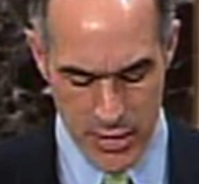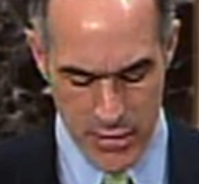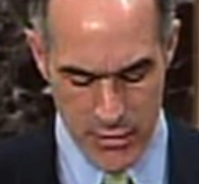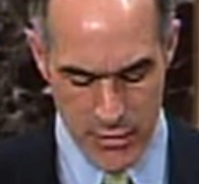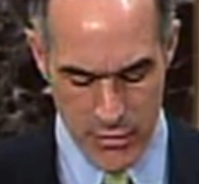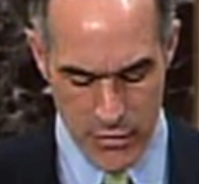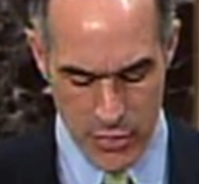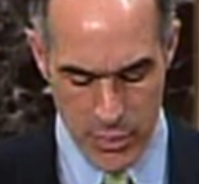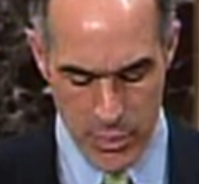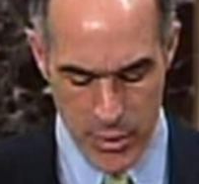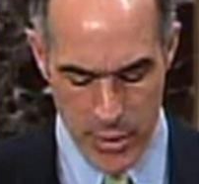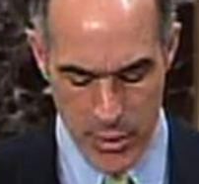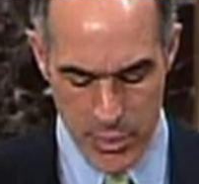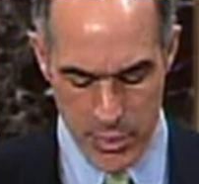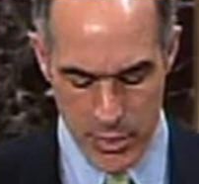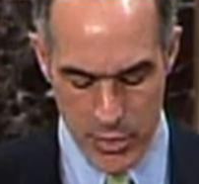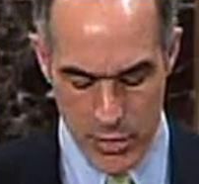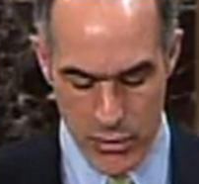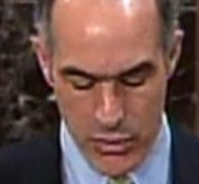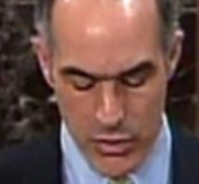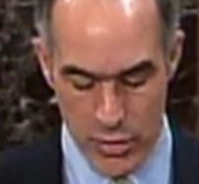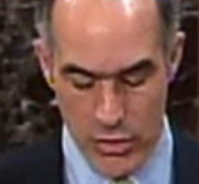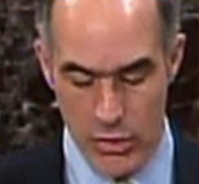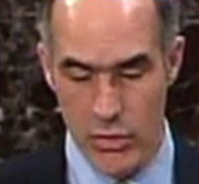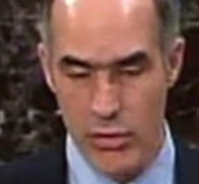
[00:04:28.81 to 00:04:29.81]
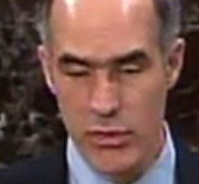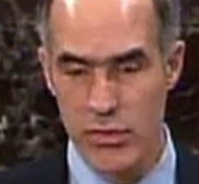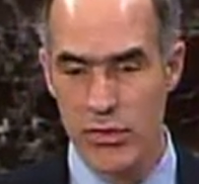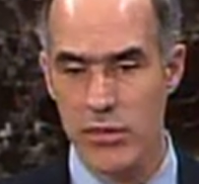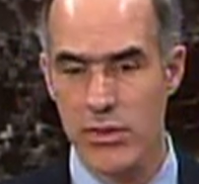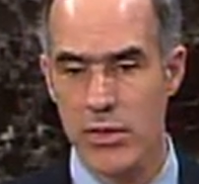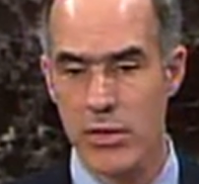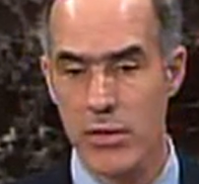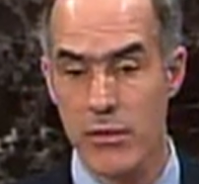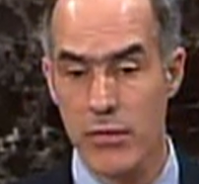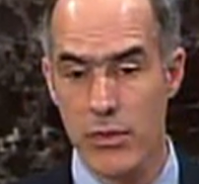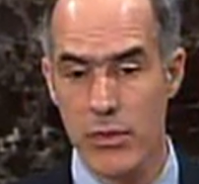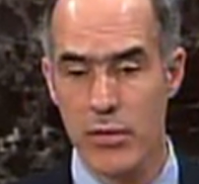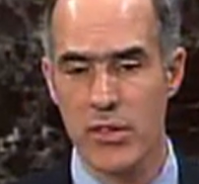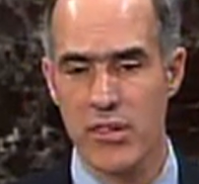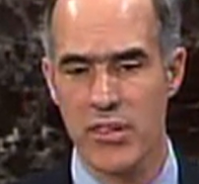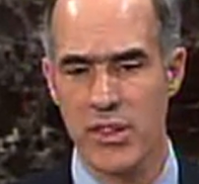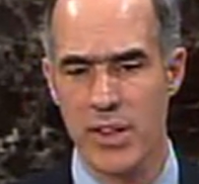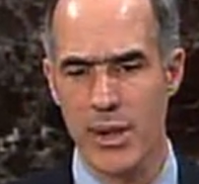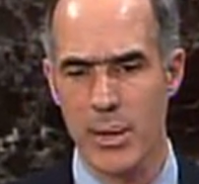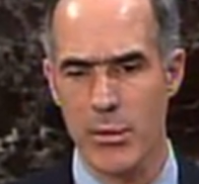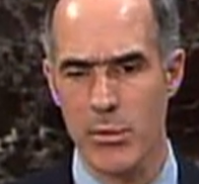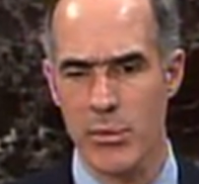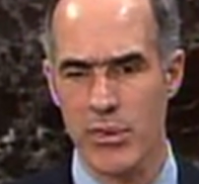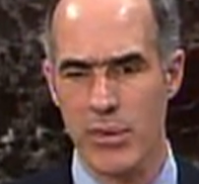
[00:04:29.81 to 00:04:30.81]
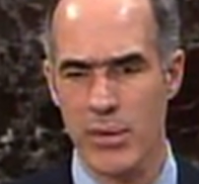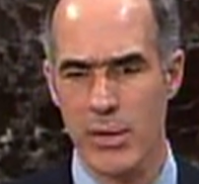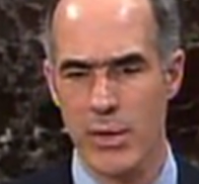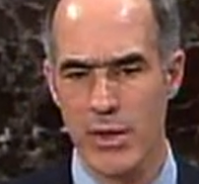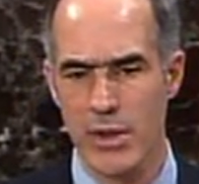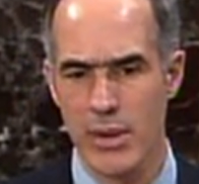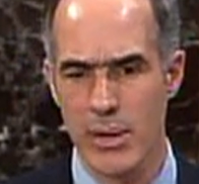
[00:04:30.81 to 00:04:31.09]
for people who use food stamps,